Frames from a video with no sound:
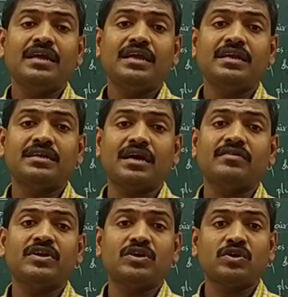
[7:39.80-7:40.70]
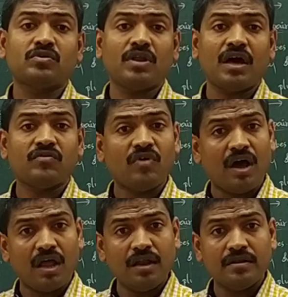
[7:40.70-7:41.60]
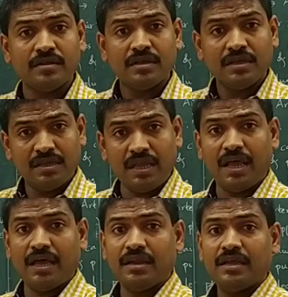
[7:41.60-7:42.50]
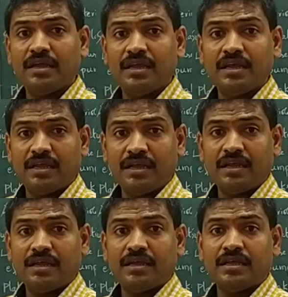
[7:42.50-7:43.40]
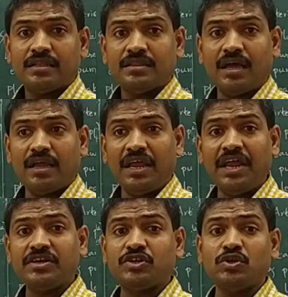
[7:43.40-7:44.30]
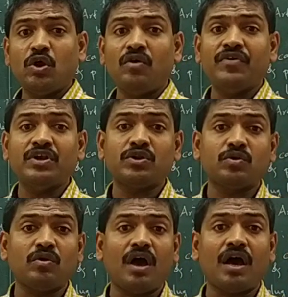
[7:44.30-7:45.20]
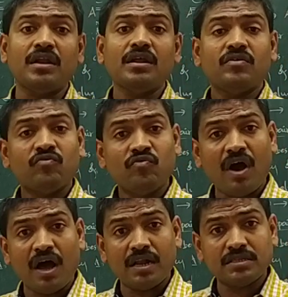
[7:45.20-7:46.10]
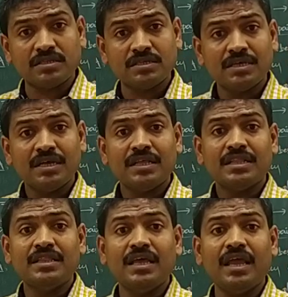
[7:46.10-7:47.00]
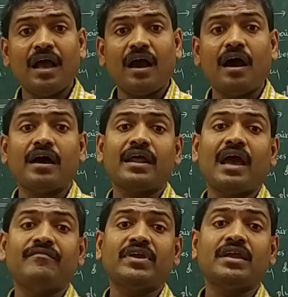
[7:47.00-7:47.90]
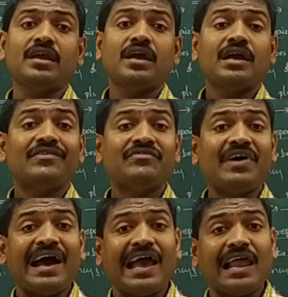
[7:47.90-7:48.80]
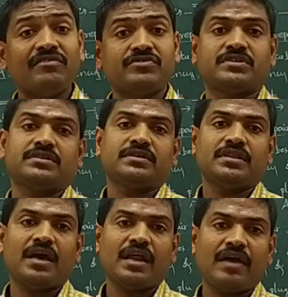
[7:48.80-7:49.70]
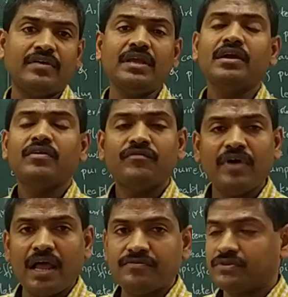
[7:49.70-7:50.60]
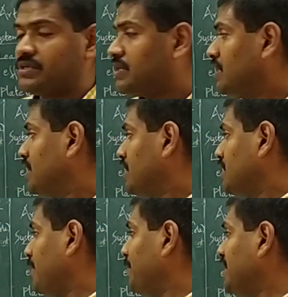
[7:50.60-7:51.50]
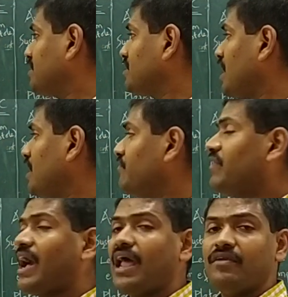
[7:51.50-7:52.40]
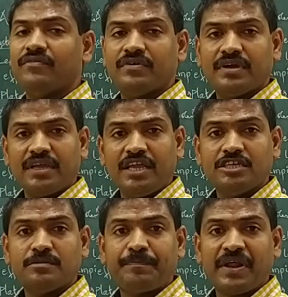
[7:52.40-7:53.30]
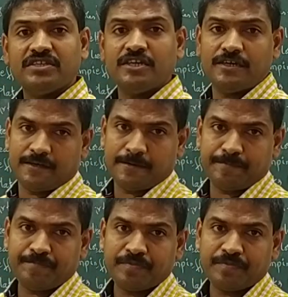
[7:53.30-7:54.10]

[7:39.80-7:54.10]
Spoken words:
interventricular valve, here the atrioventricular valves, they are having valves. They are having valves. The mitral valve is present.